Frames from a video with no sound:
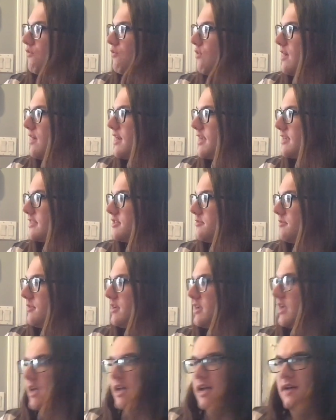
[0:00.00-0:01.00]
right next to
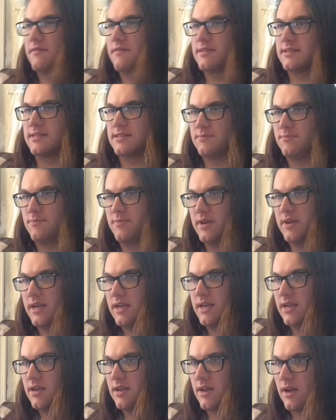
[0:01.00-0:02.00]
me, I have this
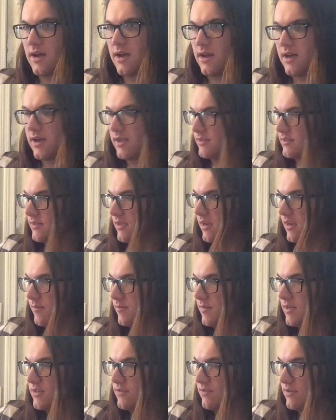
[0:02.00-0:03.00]
big uh,
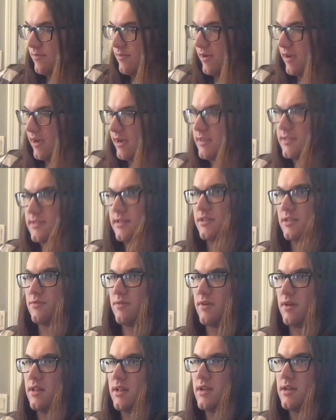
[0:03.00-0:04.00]
Sonic Mystery Box, as
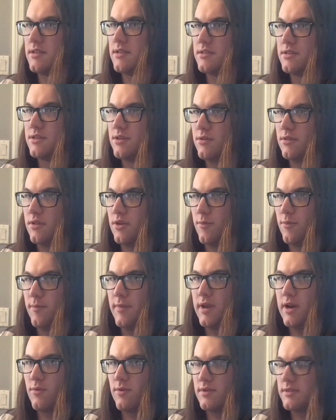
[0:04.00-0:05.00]
well as two little
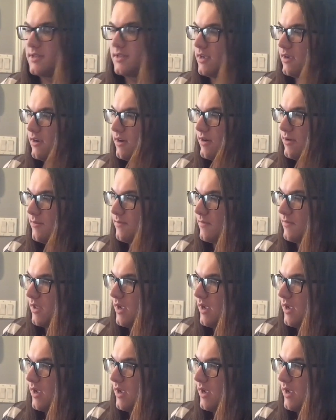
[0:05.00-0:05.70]
mini ones here.